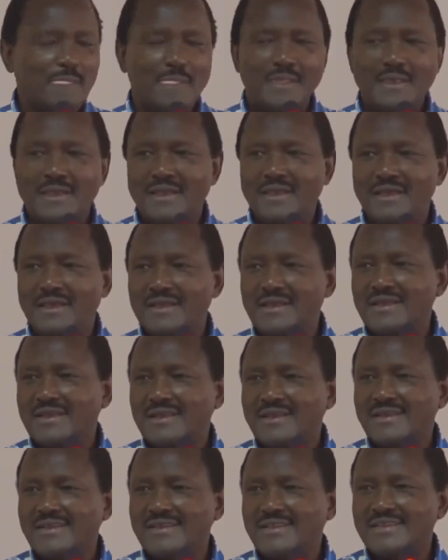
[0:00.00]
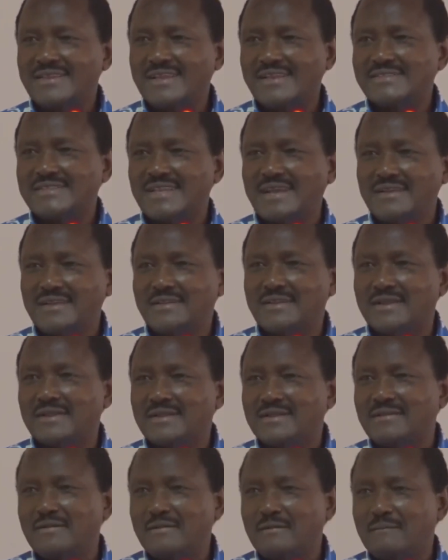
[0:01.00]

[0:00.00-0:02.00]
Yeah, just add that.